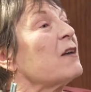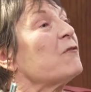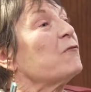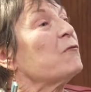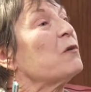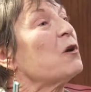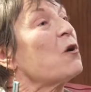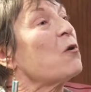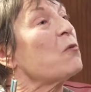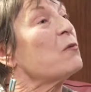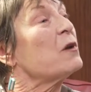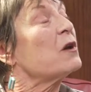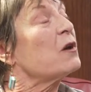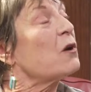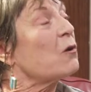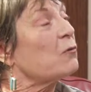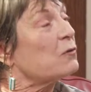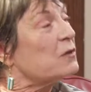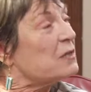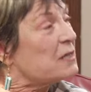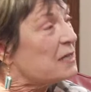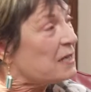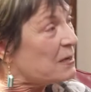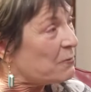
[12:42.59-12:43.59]
if we only
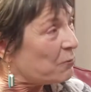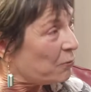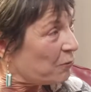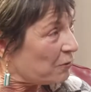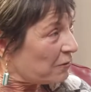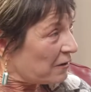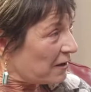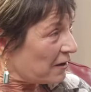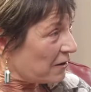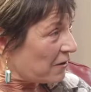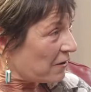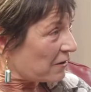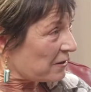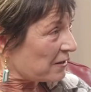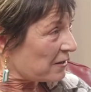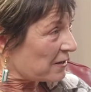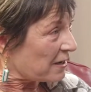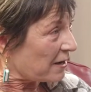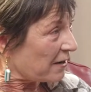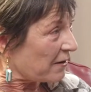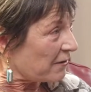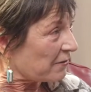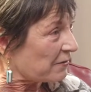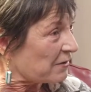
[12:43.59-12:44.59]
go deep within
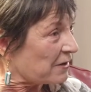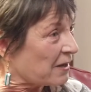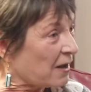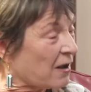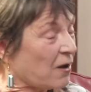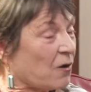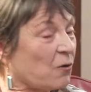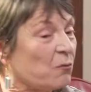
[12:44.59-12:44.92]
ourselves,